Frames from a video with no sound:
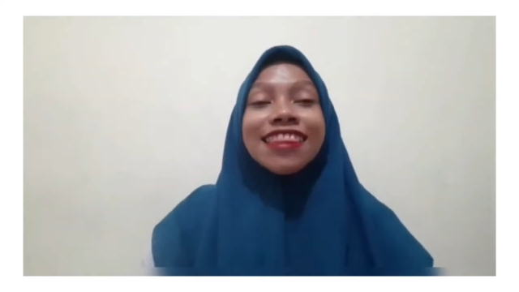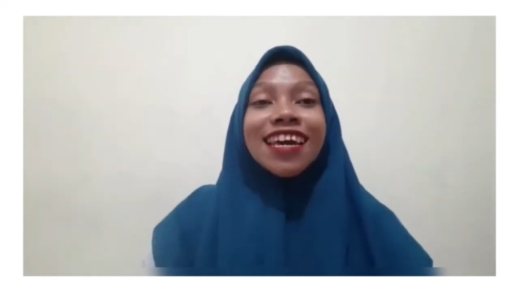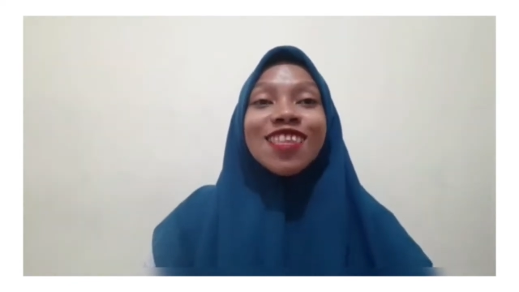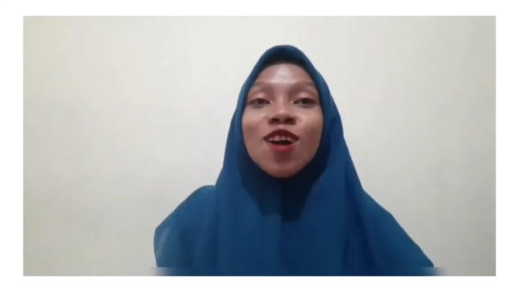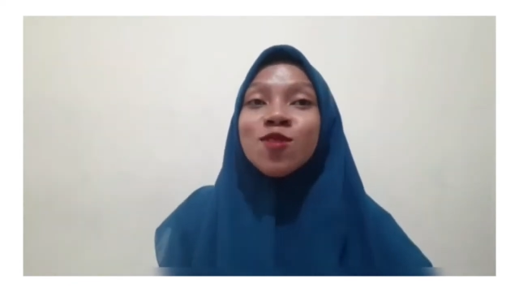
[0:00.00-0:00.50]

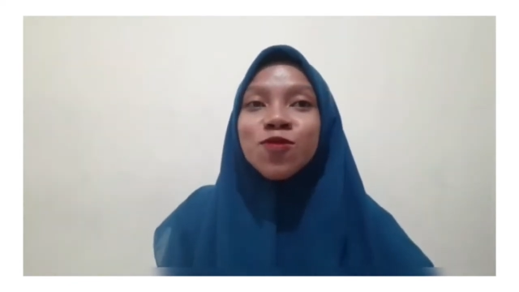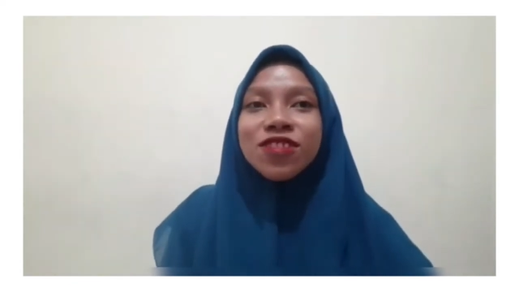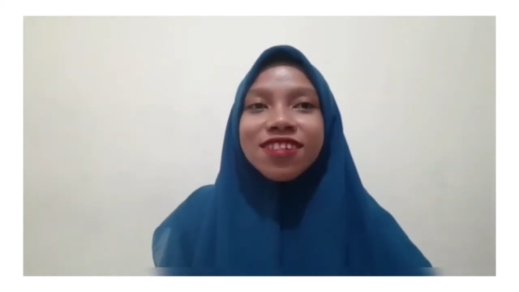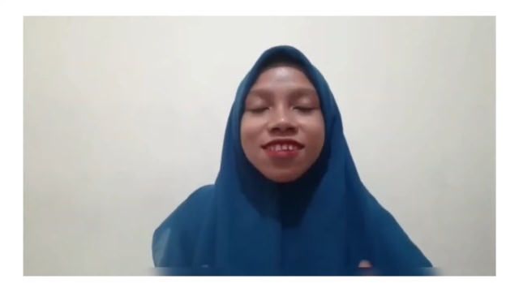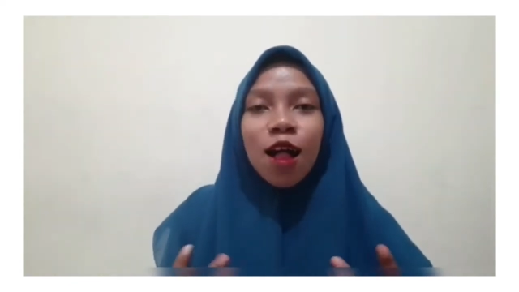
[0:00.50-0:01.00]
that output
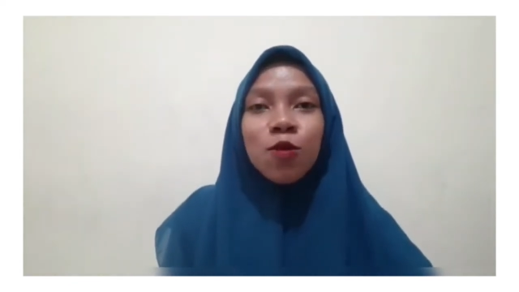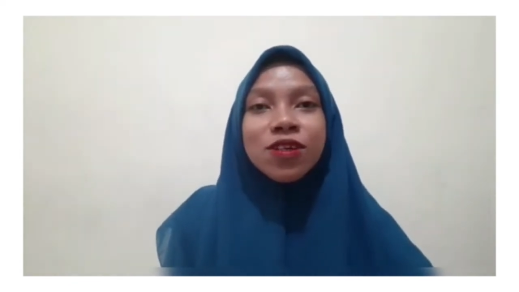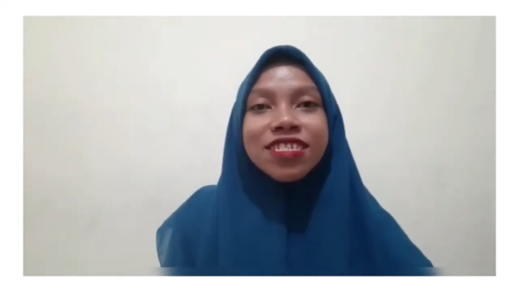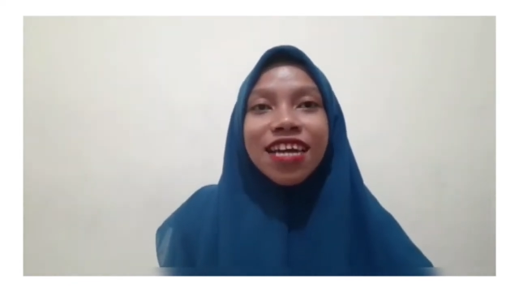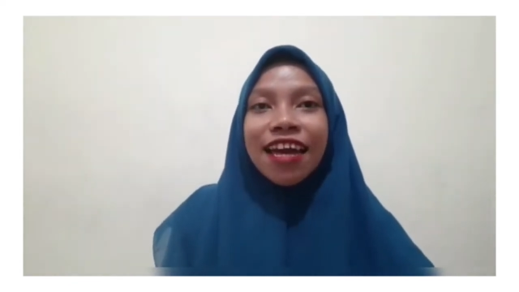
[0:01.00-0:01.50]
is
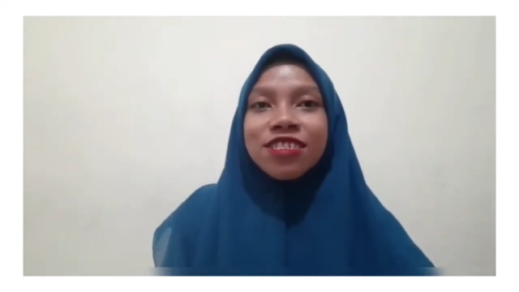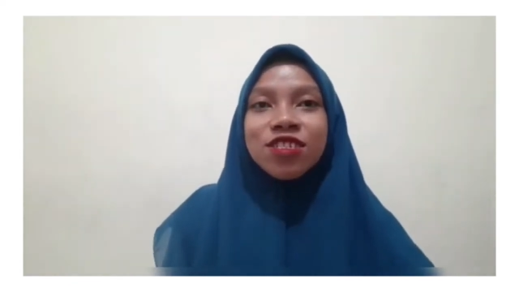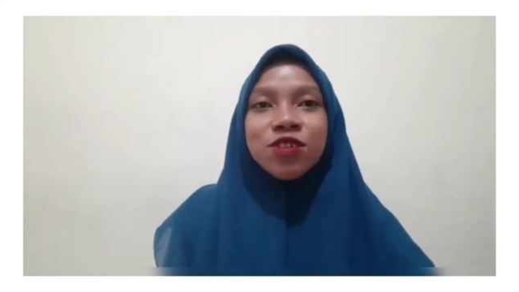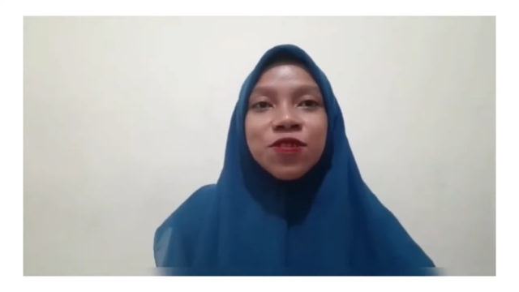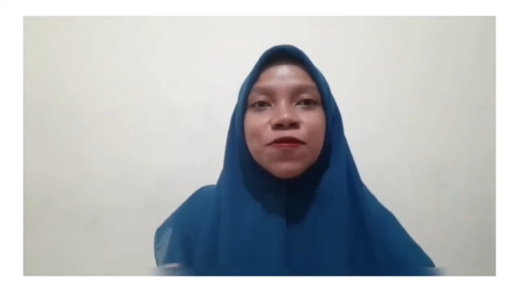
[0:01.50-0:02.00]
always
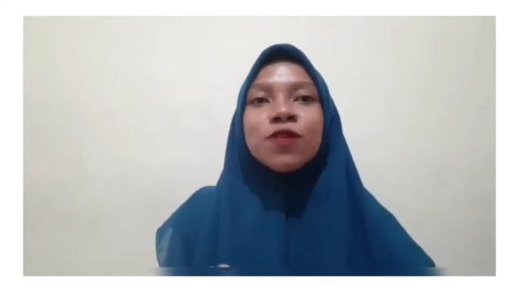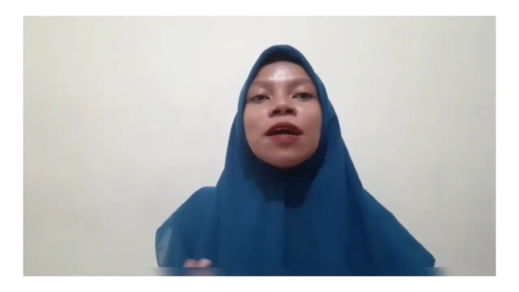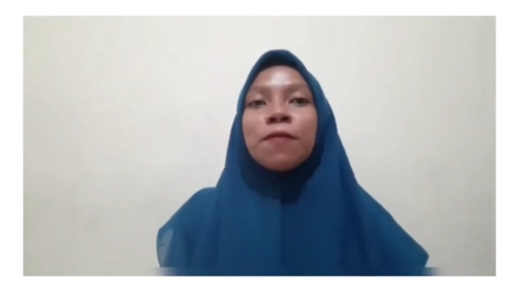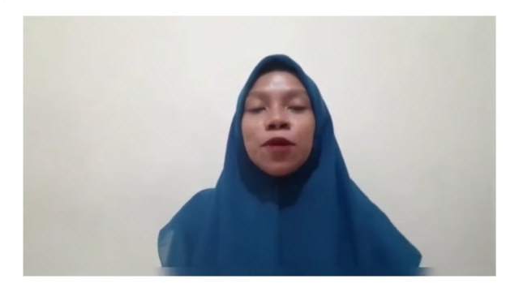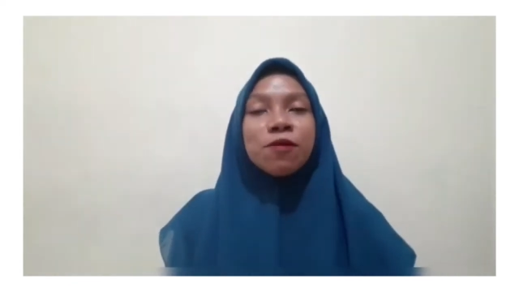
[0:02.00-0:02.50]
at the full
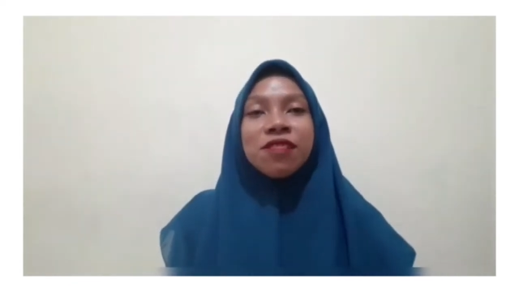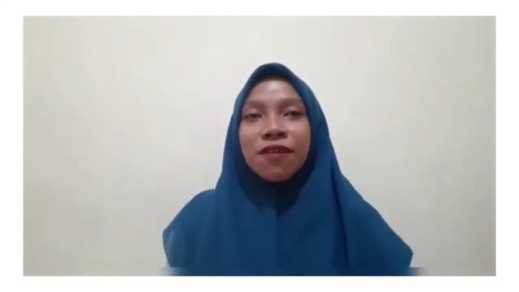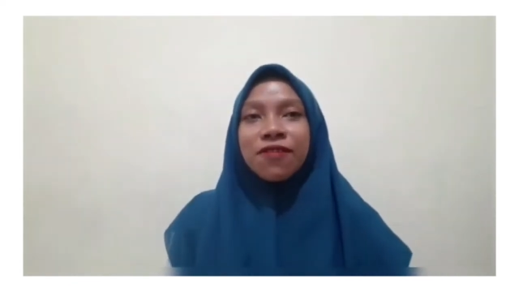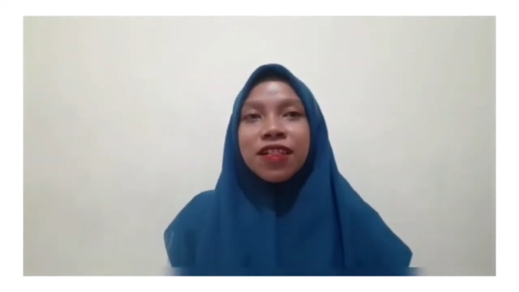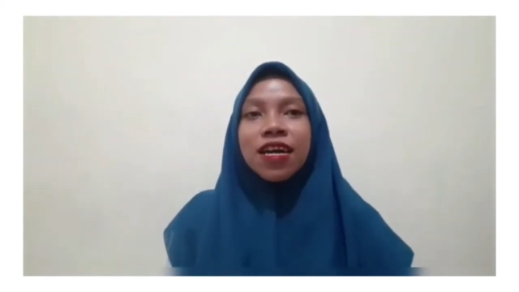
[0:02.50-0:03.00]
employment level.